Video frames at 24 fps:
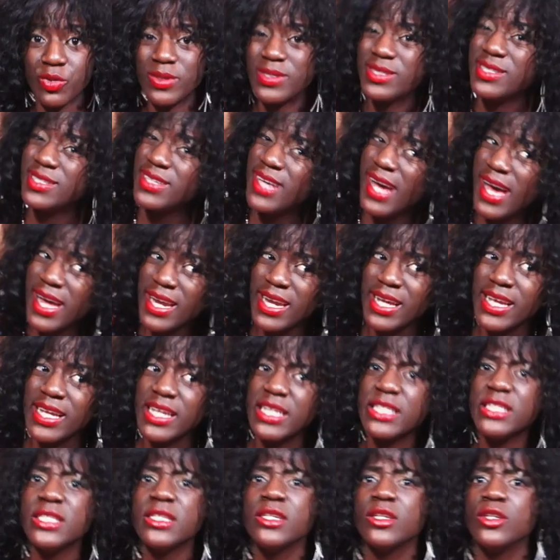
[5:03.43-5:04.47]
It's kind of
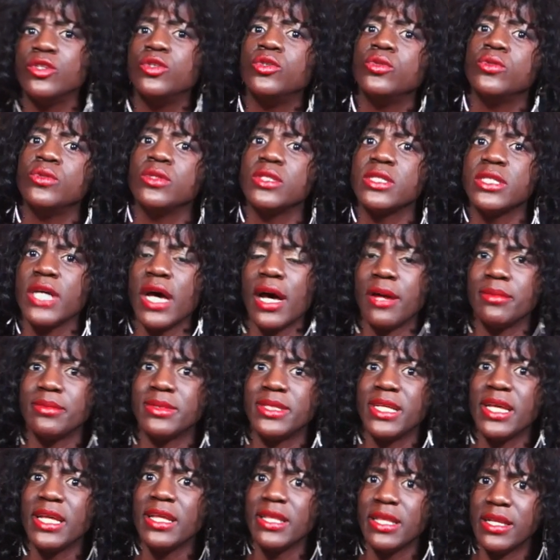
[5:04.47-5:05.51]
easy to do a top
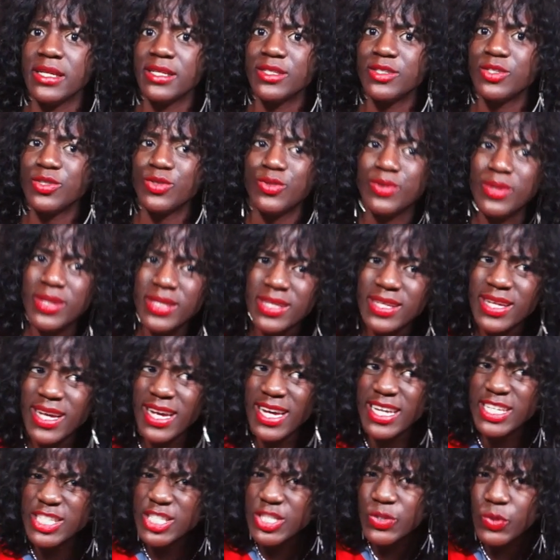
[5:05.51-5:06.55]
10 list. You can
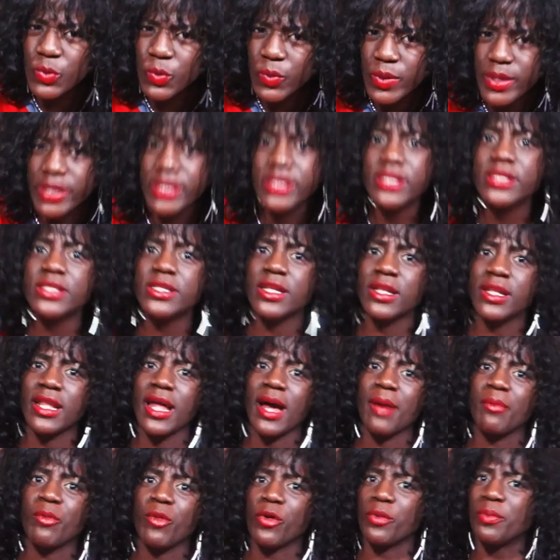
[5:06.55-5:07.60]
squeeze a
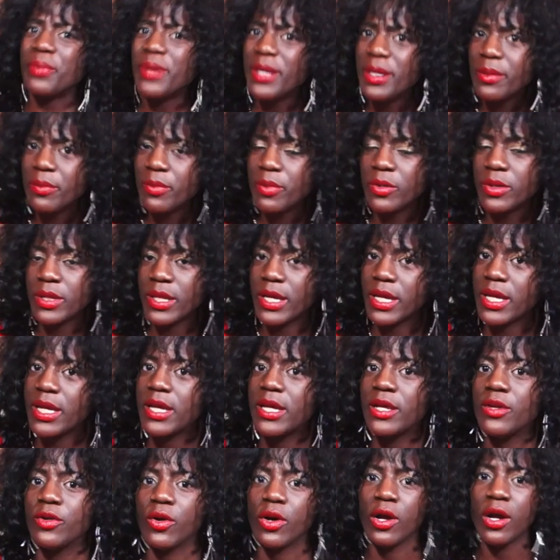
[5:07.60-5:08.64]
lot more people
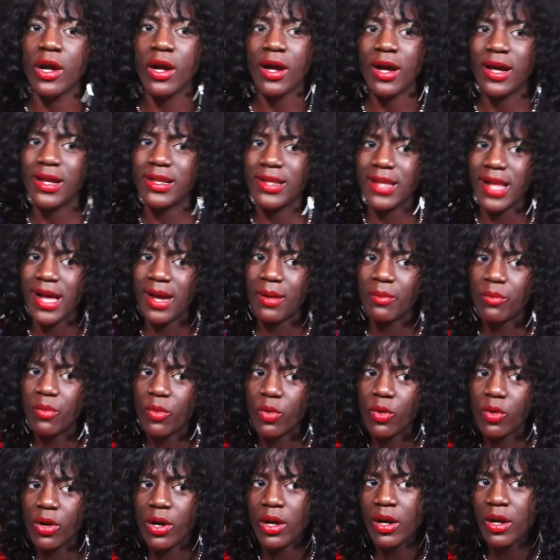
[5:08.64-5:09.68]
in, or a lot
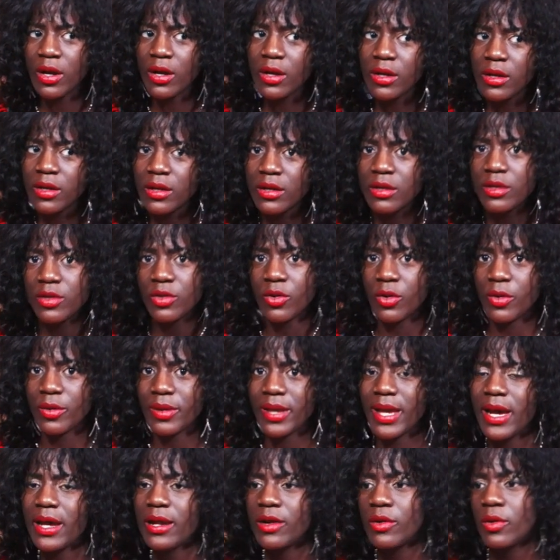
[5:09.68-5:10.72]
more,
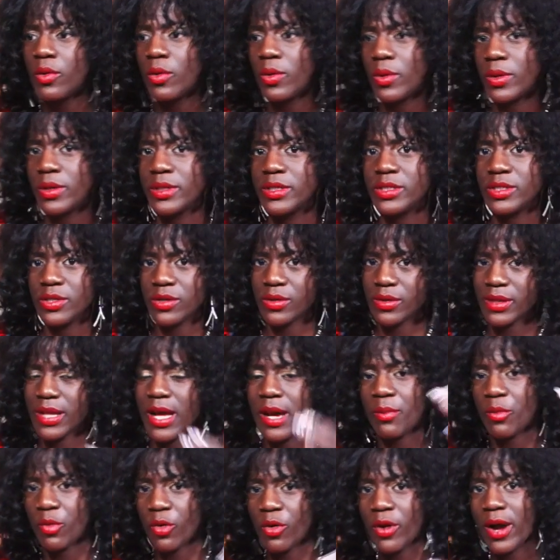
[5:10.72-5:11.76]
categories, or a
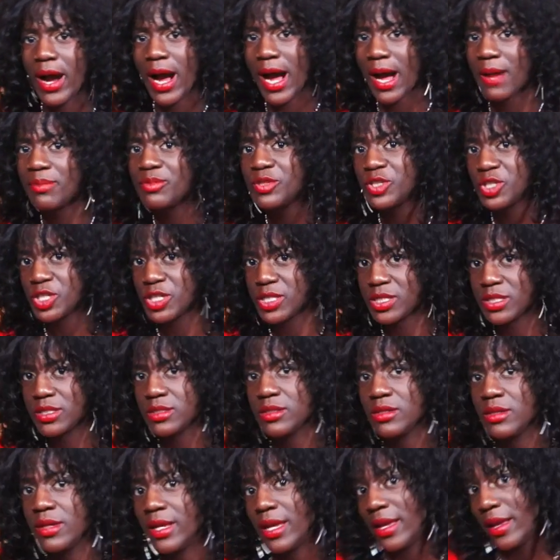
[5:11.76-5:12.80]
lot more
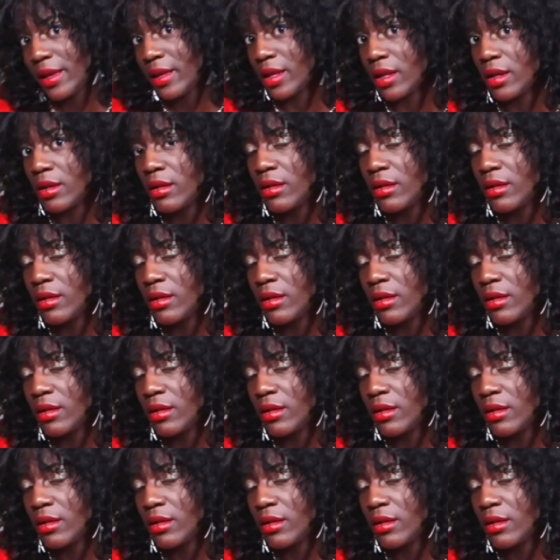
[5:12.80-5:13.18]
options in.